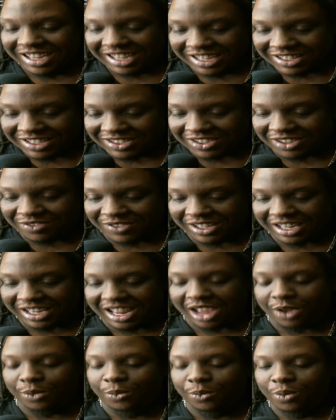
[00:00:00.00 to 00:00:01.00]
He's going to be
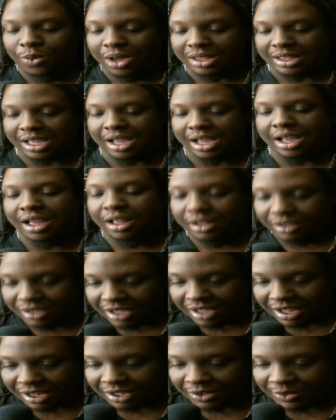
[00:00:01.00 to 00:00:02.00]
like, what the hell?
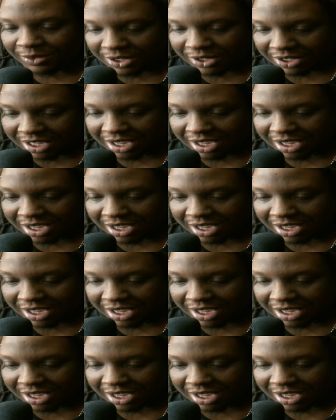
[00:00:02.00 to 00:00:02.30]
LOL,